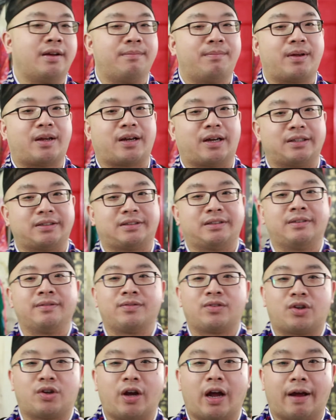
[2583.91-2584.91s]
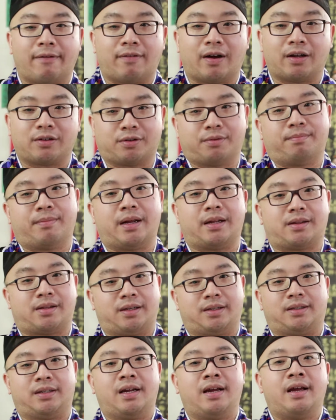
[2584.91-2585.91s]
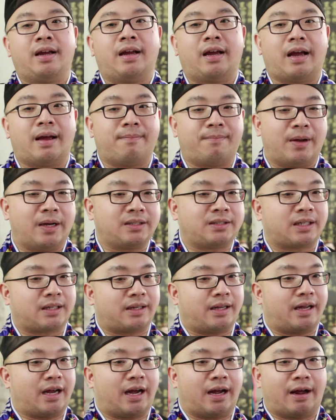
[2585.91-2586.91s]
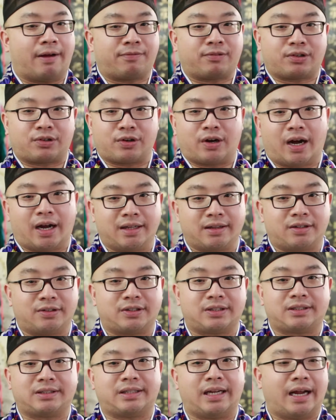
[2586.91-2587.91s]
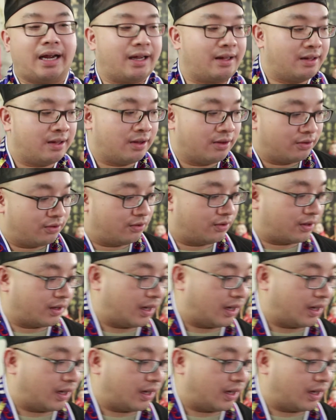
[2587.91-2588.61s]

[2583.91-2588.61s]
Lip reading: because you have other methods. And basically, after you understand, you